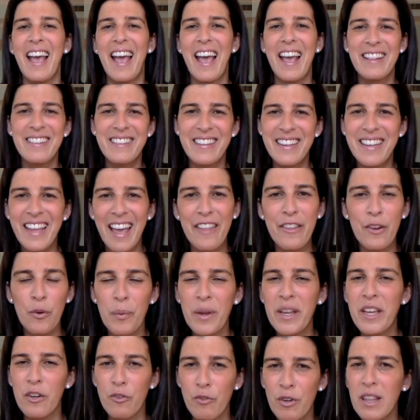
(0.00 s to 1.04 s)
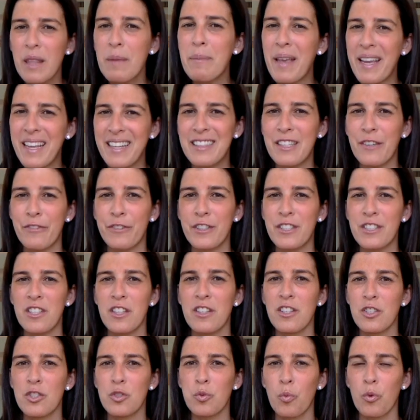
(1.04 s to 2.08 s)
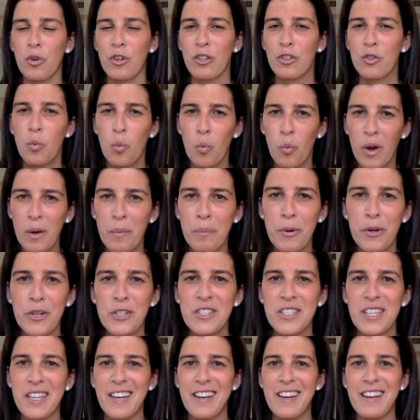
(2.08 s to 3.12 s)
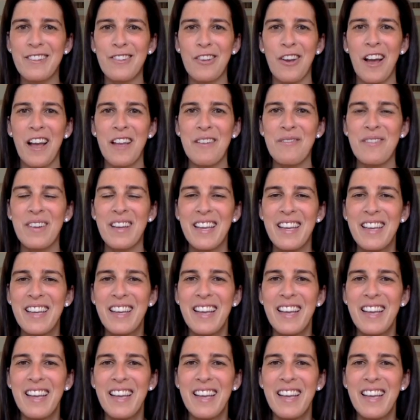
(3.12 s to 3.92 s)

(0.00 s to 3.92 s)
And together we can really make a difference in this world, one person at a time.